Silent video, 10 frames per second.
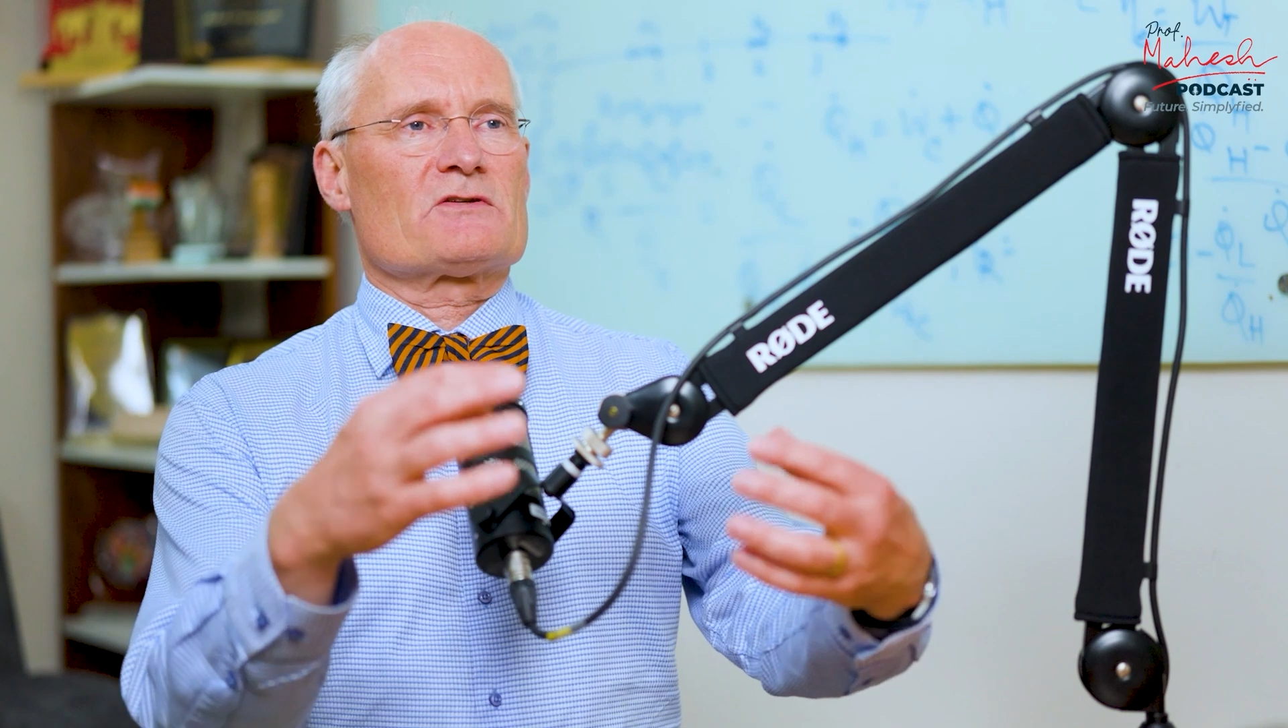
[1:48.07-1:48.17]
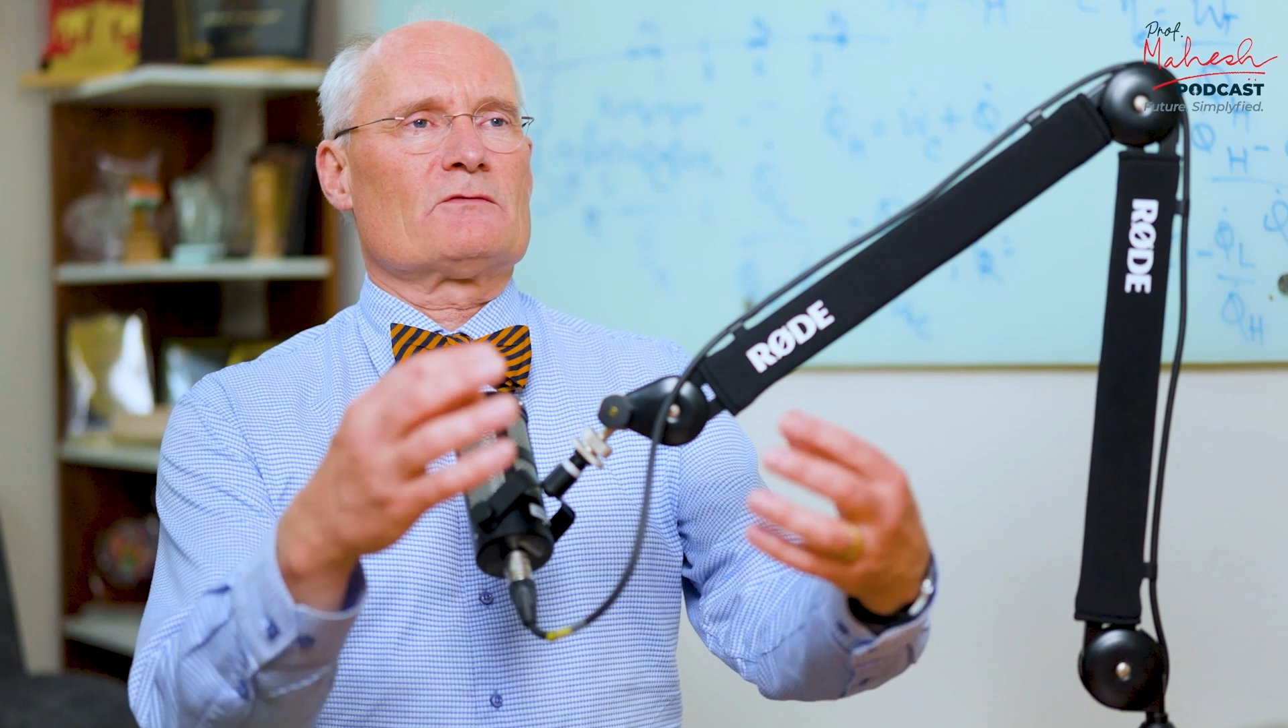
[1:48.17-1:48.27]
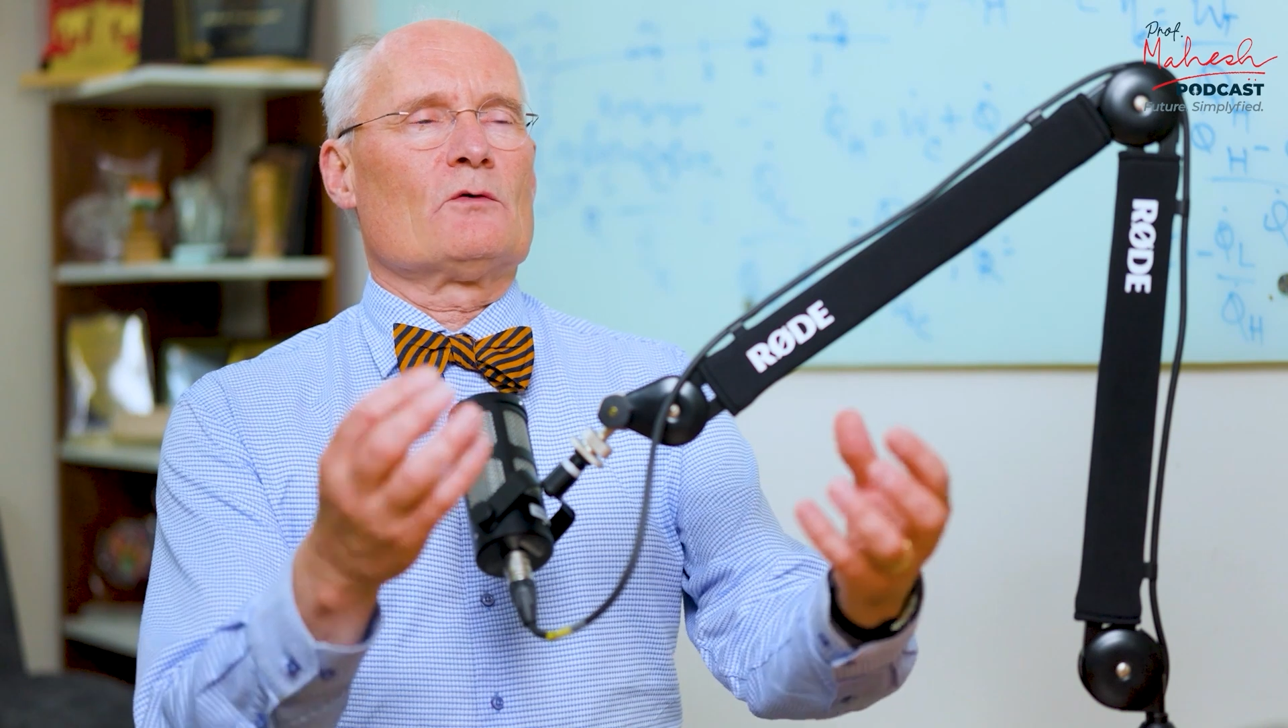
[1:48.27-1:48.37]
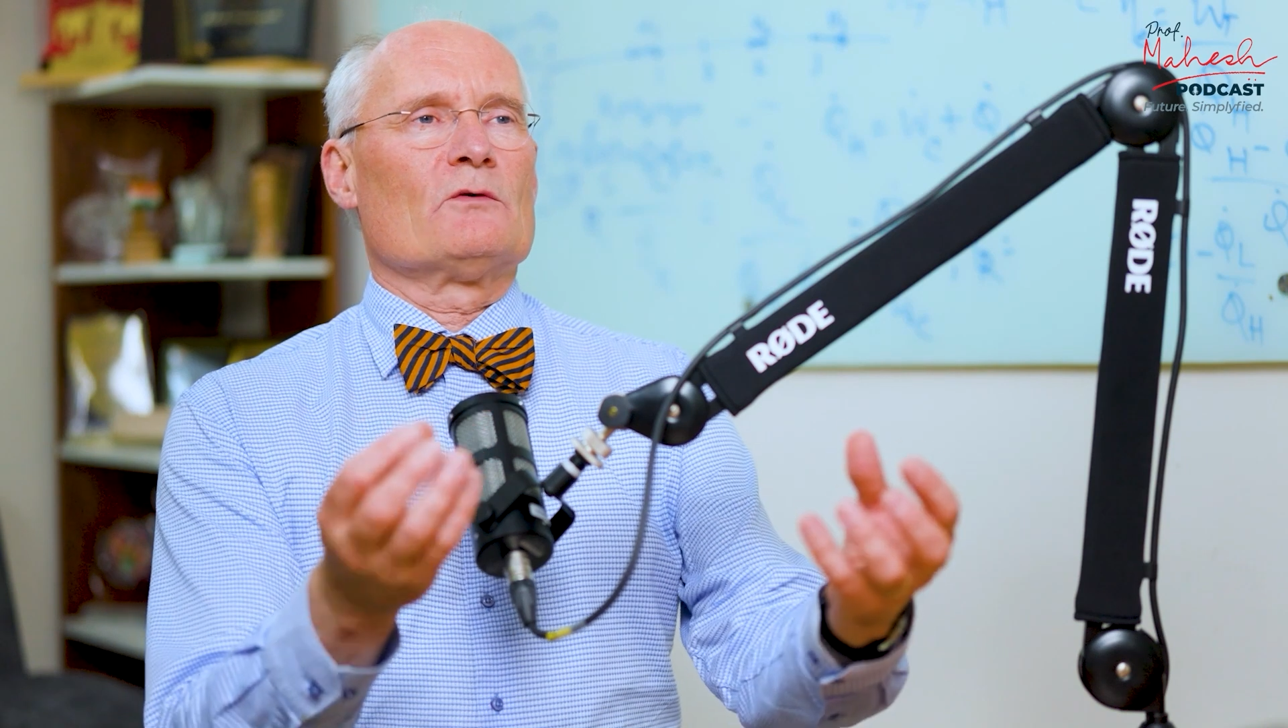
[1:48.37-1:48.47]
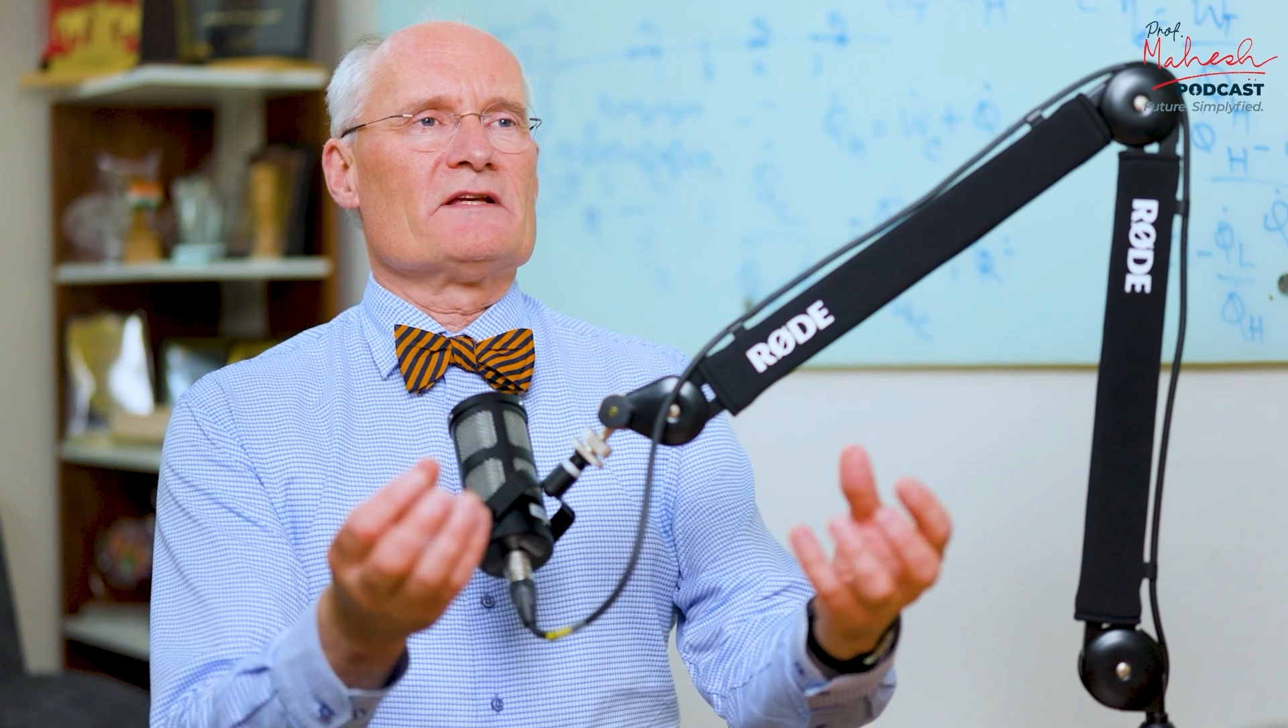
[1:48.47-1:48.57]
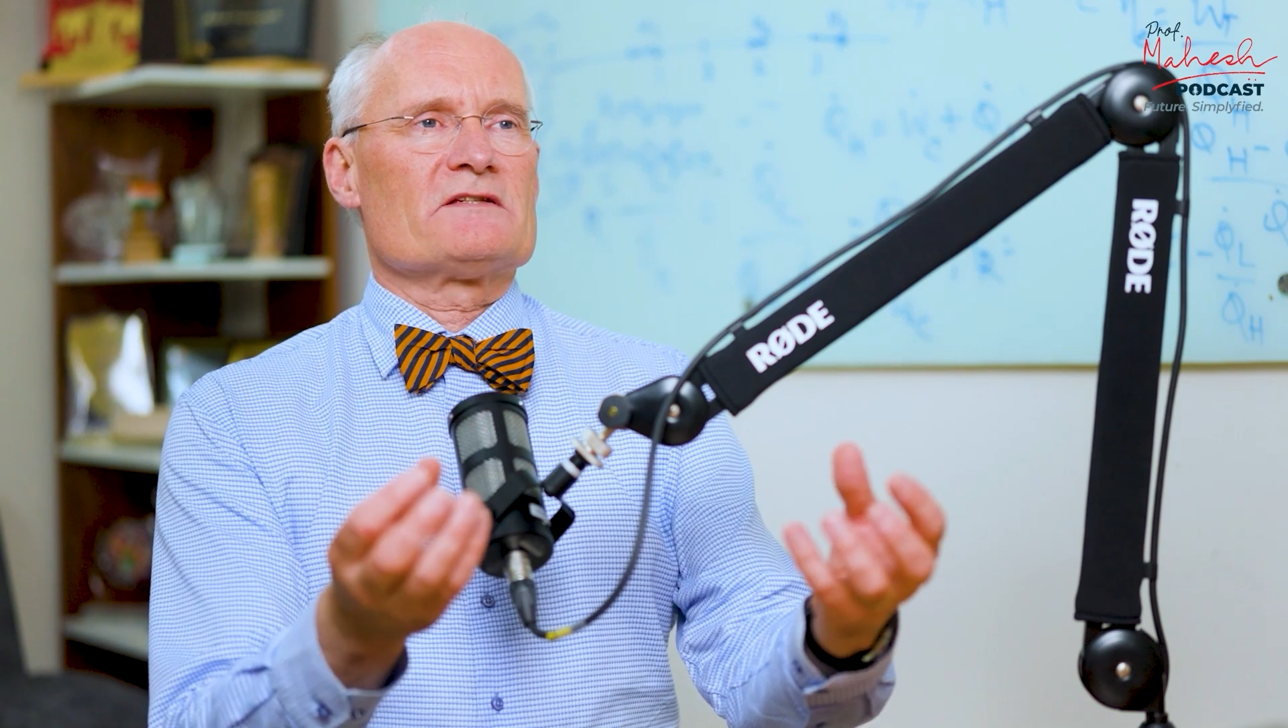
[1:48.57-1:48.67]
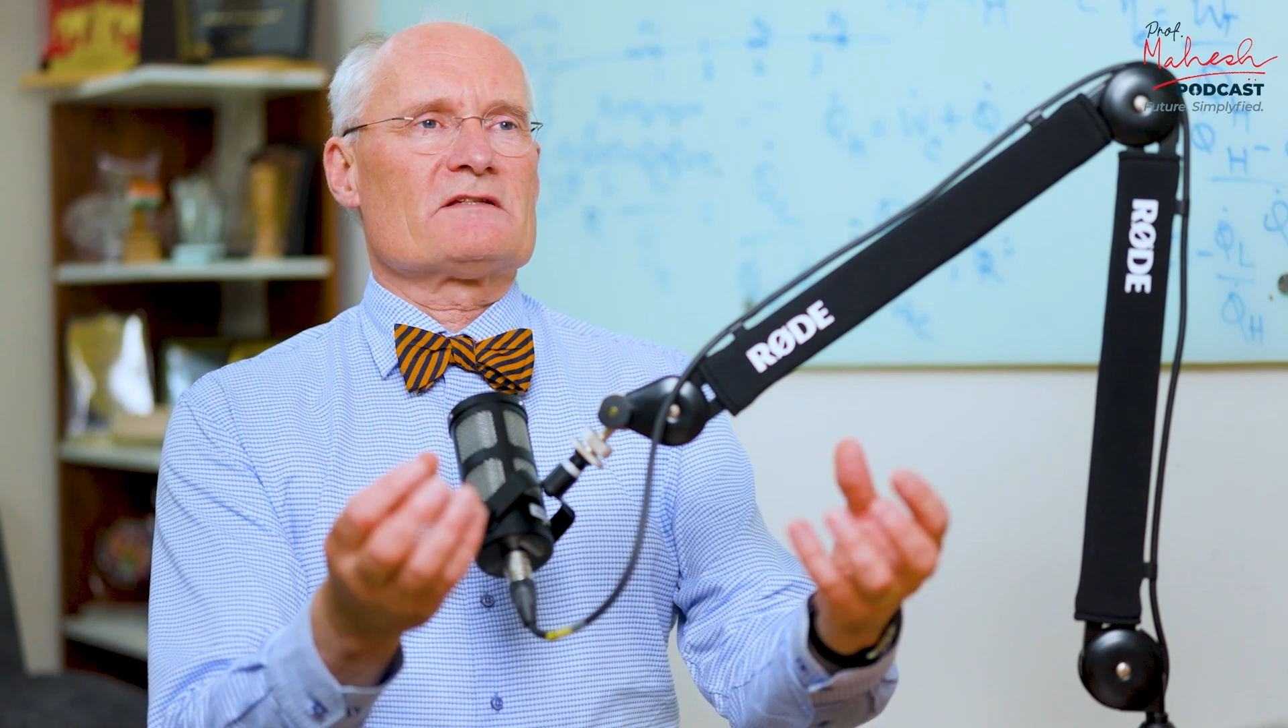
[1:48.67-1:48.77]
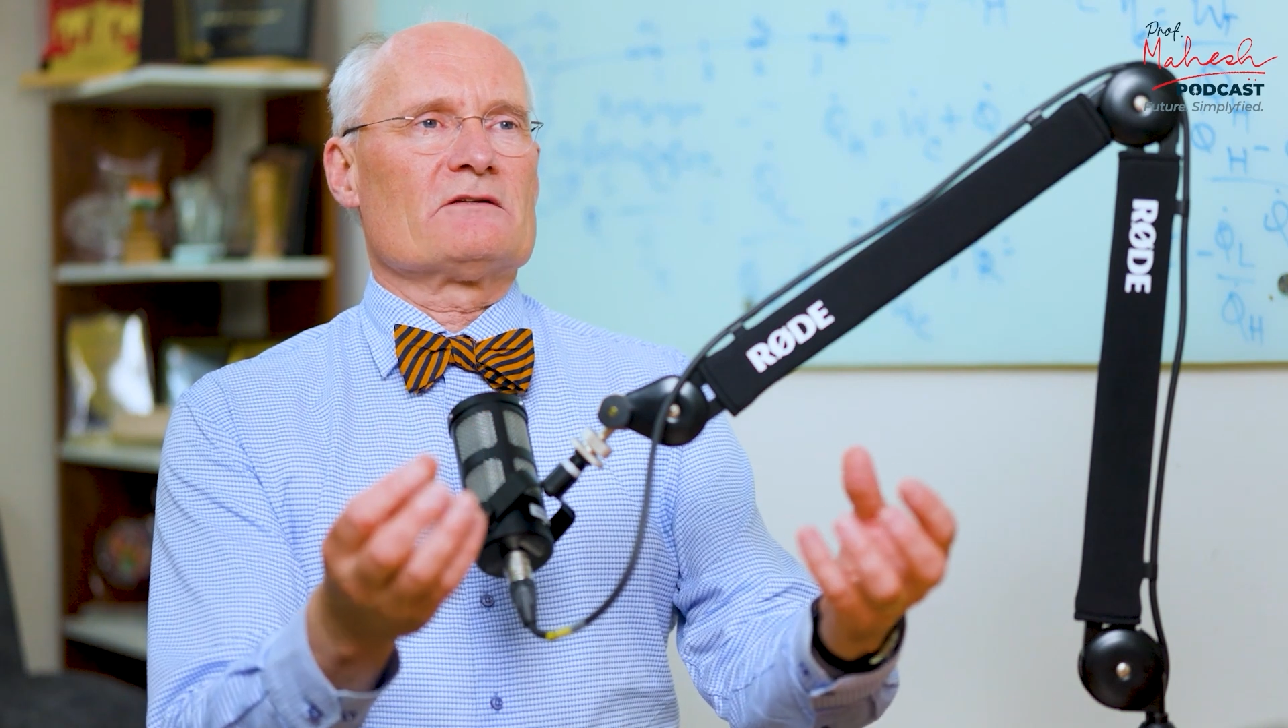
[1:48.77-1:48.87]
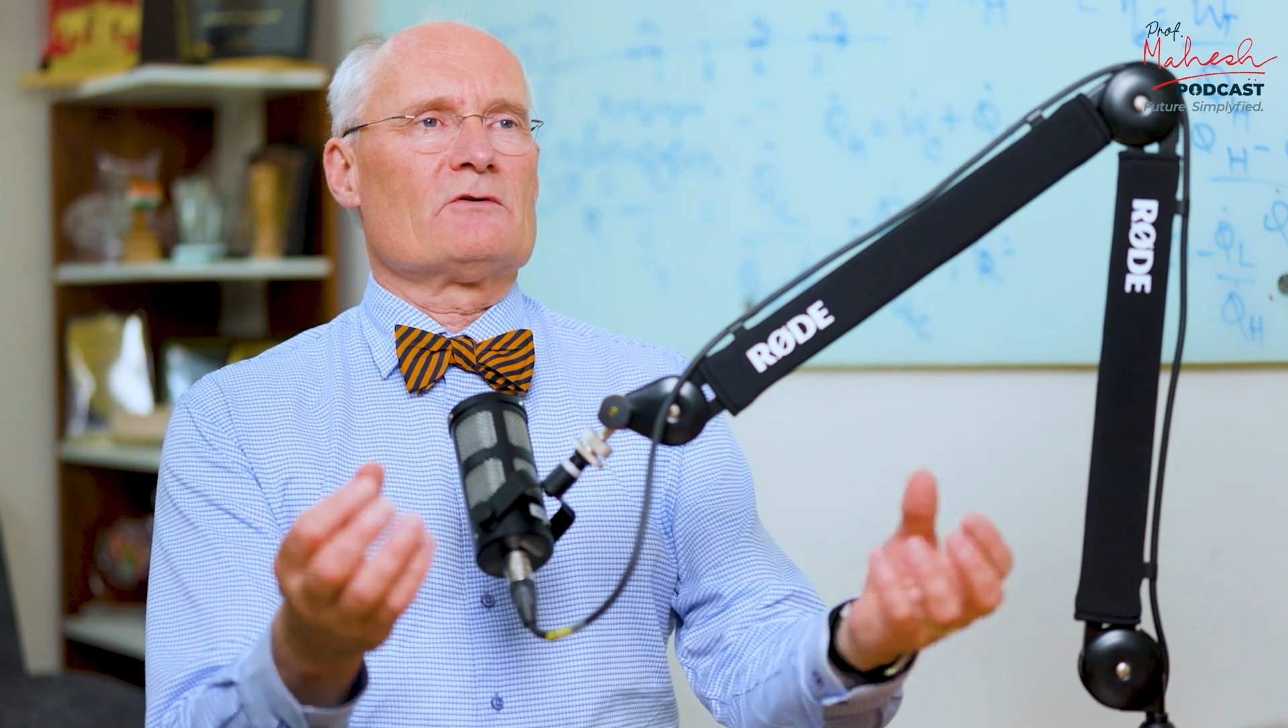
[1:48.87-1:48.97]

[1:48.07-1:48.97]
of all these